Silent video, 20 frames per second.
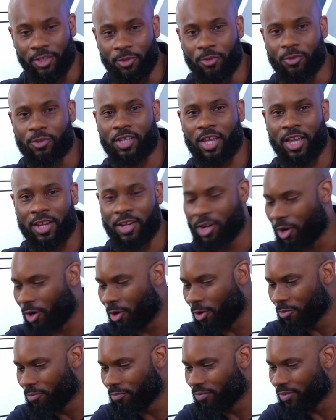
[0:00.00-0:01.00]
you say
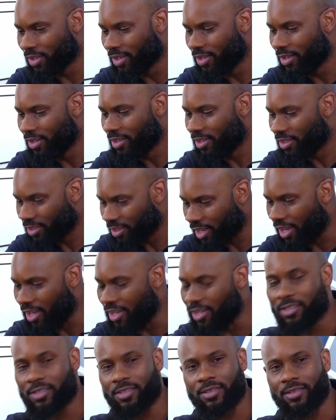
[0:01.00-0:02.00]
no,
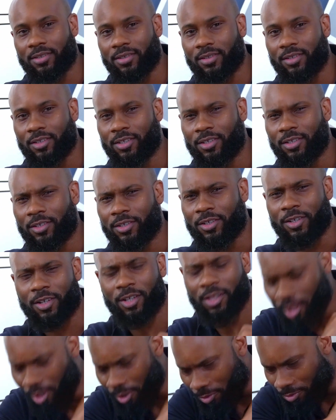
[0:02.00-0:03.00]
case
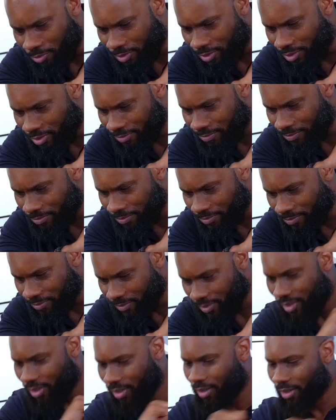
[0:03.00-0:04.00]
closed."
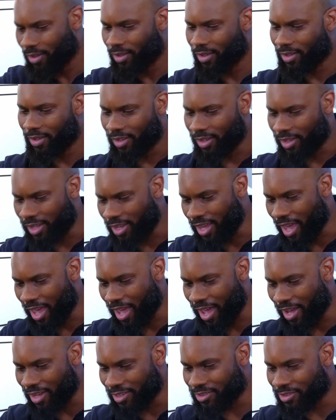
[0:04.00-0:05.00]
He
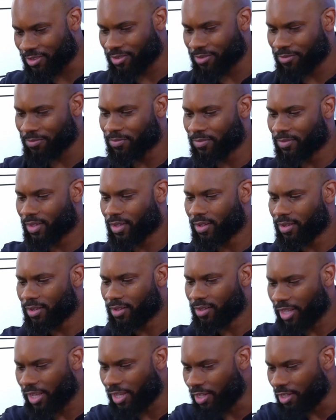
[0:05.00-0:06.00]
asks,
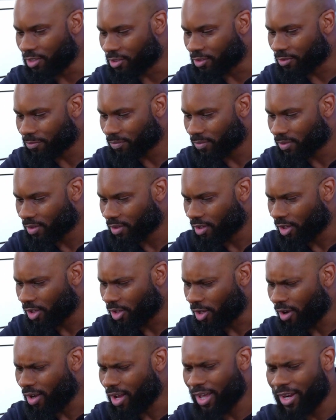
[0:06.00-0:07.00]
ladies,
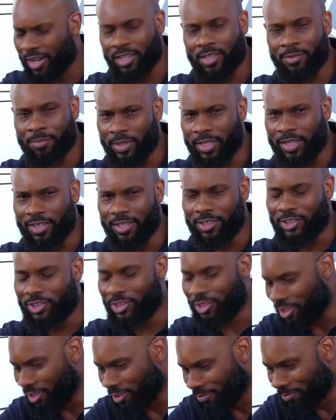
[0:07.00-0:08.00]
y'all gotta explain this
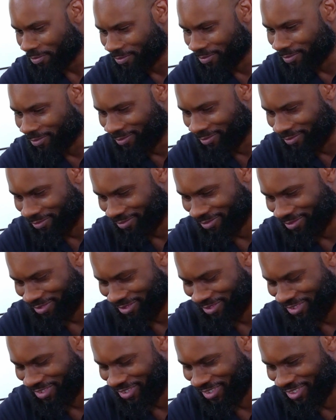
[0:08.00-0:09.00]
shit.
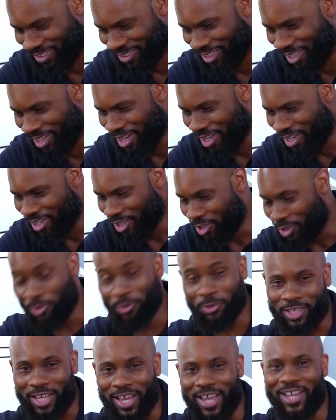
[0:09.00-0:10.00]

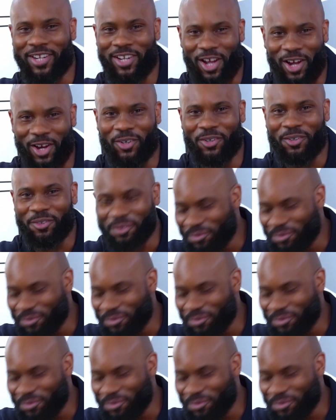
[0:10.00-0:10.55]
You said no.